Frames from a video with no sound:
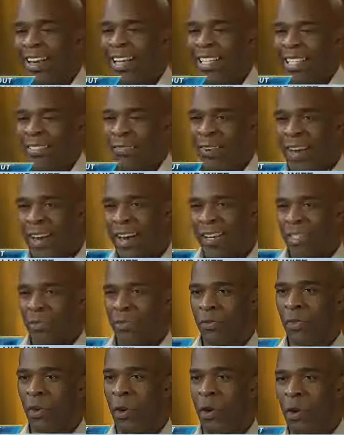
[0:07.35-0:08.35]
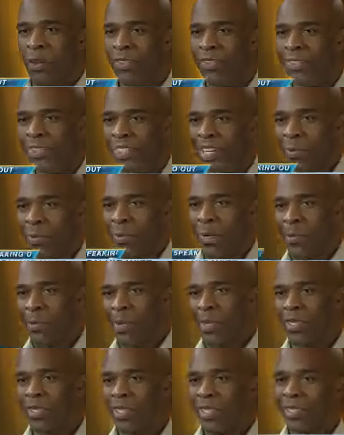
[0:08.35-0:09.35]
classified it as a fraud, and that pretty
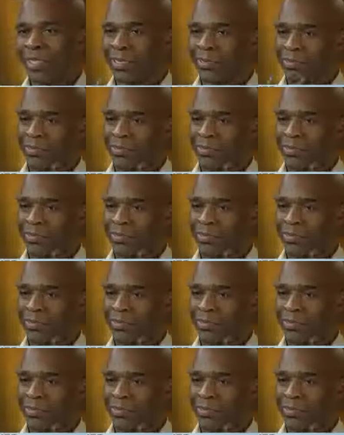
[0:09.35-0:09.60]
much